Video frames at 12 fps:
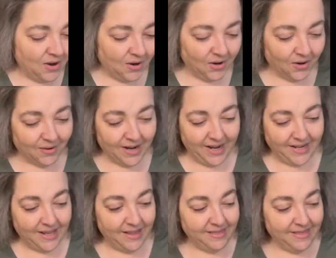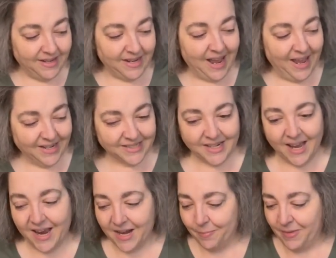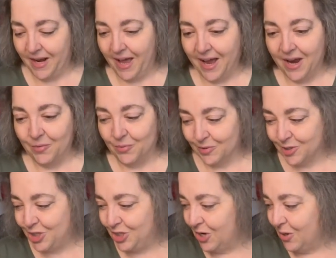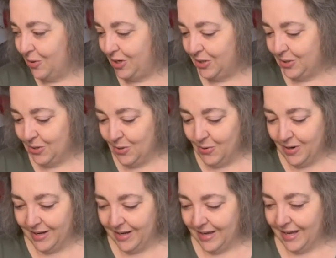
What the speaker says: All right, the next item that I will show you